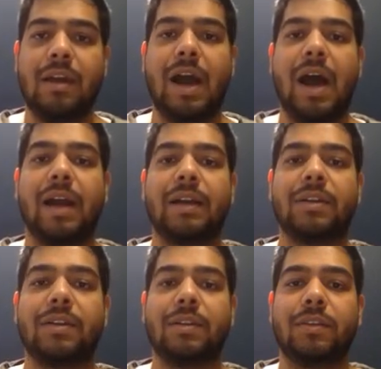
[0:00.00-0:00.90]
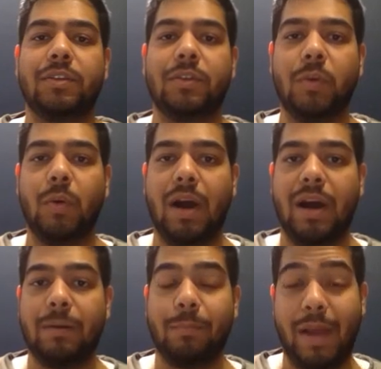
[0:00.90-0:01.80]
and you
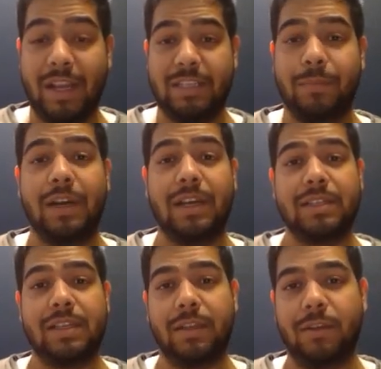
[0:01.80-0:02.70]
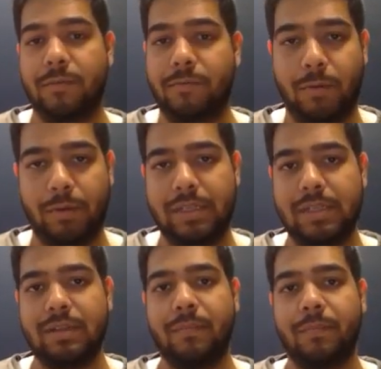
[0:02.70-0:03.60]
are maximizing your faults.